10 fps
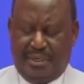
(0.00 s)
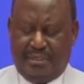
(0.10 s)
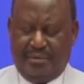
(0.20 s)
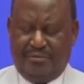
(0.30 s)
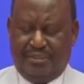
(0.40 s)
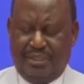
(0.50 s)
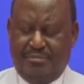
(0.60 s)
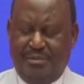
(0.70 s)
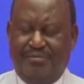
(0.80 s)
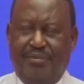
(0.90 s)
As I've
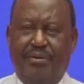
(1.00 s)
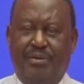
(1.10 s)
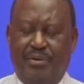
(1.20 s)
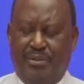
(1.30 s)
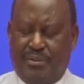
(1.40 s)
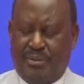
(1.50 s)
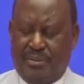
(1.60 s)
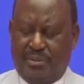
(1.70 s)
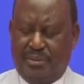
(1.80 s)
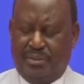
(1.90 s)
said before,
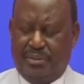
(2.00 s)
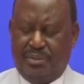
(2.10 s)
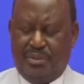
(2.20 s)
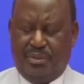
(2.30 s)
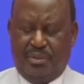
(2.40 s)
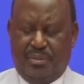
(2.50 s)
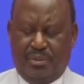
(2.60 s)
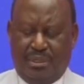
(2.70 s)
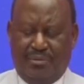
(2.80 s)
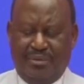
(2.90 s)

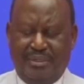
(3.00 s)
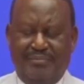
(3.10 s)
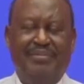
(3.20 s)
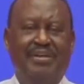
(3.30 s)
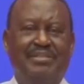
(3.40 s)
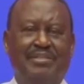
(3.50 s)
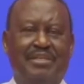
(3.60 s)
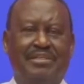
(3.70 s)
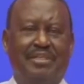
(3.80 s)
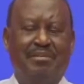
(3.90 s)
whatever the
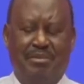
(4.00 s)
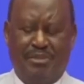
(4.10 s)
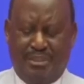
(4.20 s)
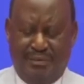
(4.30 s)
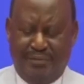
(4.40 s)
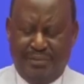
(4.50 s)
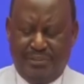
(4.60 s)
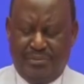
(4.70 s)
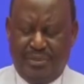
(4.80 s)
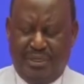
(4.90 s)
differences and
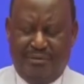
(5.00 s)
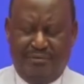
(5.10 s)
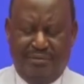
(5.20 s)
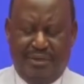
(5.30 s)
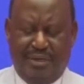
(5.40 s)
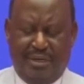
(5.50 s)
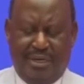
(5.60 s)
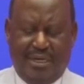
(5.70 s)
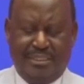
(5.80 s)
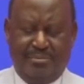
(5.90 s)
misgivings we have
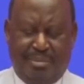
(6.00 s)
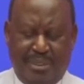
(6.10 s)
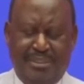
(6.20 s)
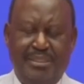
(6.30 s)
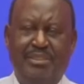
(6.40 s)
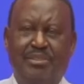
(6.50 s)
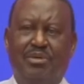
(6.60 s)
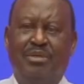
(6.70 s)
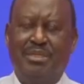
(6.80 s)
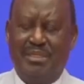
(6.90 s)
as parties
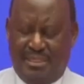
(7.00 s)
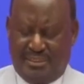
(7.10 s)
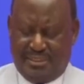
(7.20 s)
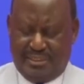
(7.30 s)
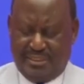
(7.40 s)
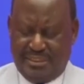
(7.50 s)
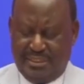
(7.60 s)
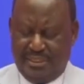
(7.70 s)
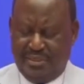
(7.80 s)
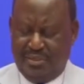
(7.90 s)
or leaders,
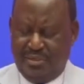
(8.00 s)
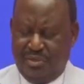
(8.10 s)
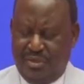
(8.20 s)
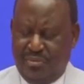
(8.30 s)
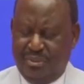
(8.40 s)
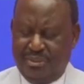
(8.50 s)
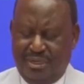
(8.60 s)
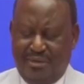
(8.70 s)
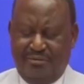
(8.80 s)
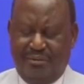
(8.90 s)
we must
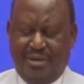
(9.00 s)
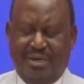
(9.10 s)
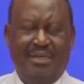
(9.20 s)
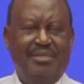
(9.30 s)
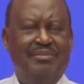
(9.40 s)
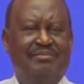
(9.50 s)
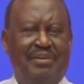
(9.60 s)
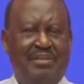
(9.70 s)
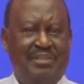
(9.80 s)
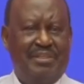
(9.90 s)
have a country
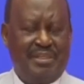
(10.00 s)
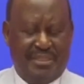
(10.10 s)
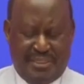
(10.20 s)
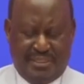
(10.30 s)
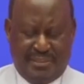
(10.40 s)
first.